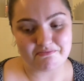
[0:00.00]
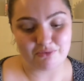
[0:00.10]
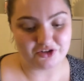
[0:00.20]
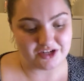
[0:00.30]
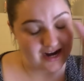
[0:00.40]

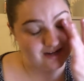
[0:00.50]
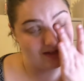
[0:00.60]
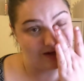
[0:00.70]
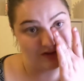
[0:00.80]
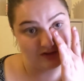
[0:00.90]

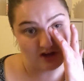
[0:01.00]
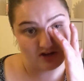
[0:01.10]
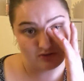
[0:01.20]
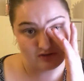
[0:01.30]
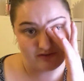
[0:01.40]
project. Like, the
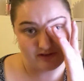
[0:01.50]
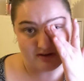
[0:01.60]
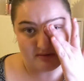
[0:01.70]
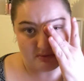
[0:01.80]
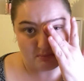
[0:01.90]
dinosaurs and everything
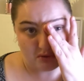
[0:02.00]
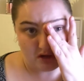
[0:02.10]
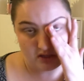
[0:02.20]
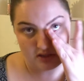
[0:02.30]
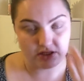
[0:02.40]
are absolutely
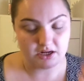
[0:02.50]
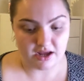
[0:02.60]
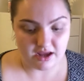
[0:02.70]
brilliant,